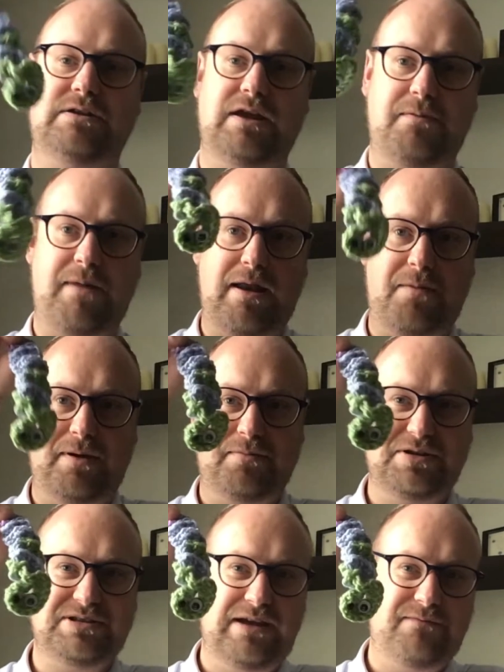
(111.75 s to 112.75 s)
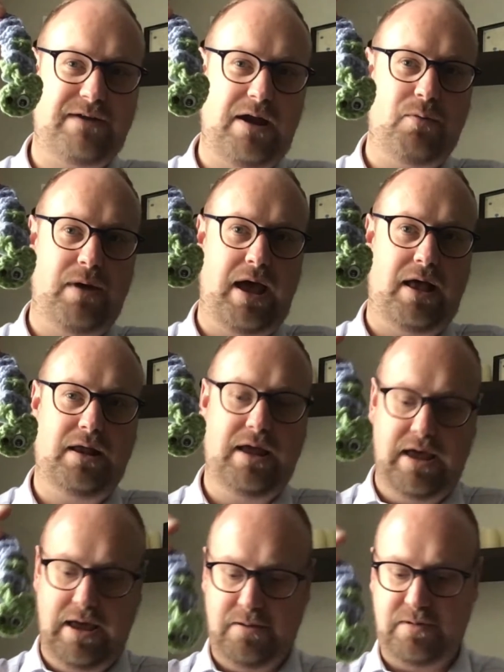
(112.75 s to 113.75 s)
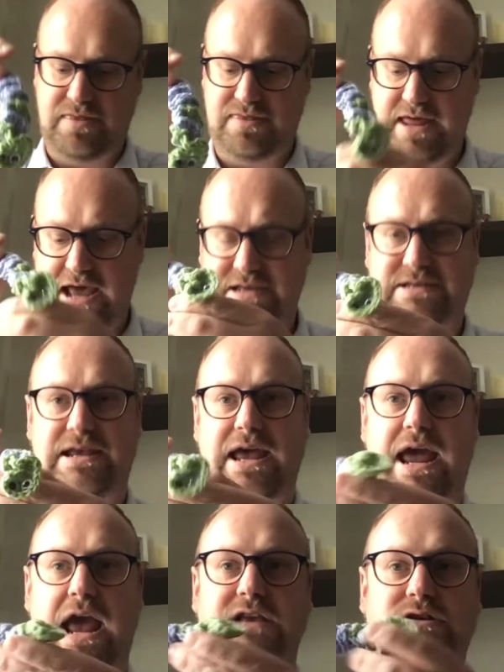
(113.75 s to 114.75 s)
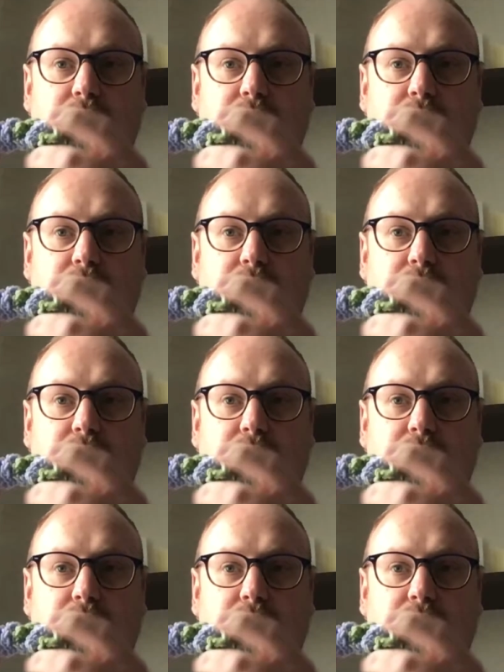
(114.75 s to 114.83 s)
Now you might not be able to see it very well, but this is a